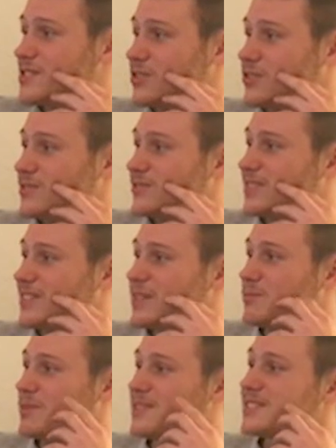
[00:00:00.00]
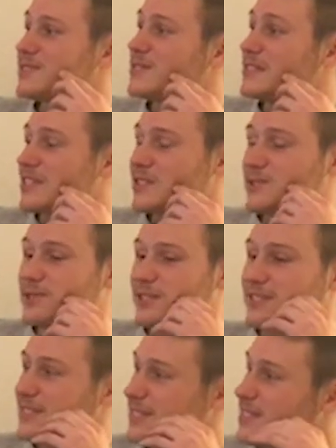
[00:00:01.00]
the 2, and then Ben Simmons at the
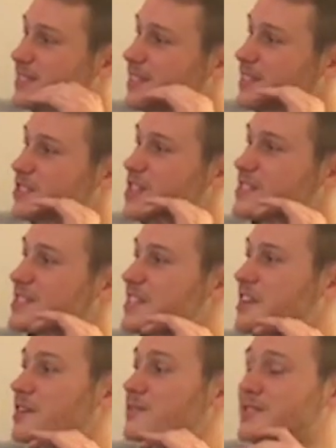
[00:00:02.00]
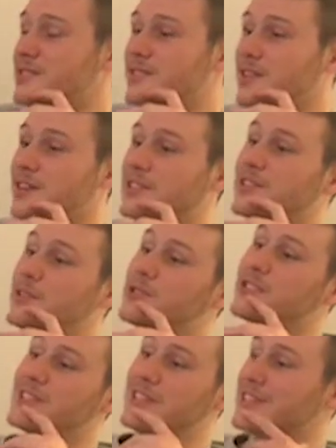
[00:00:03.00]
1. Jayson Tatum's a
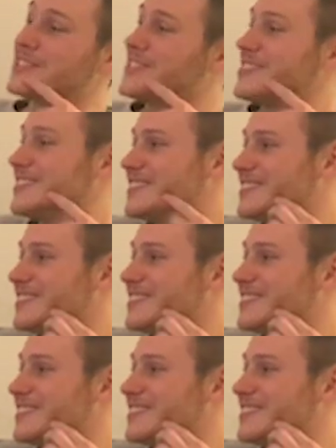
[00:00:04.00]
close 6.